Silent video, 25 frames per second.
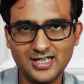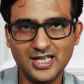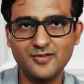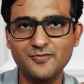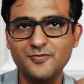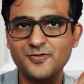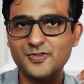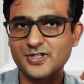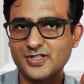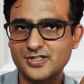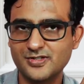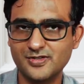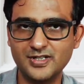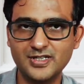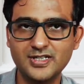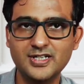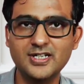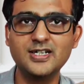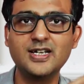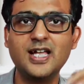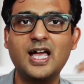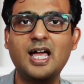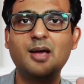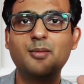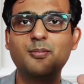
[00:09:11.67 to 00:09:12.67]
I'm
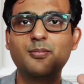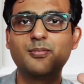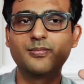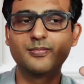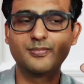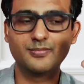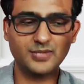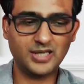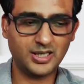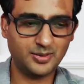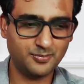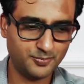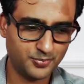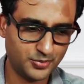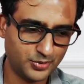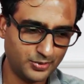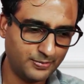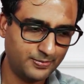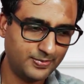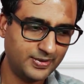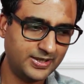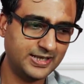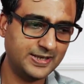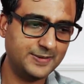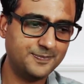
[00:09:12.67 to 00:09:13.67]
frustrated, I'm, I'm
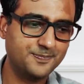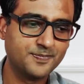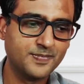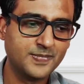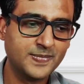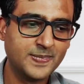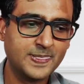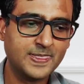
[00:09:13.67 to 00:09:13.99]
probably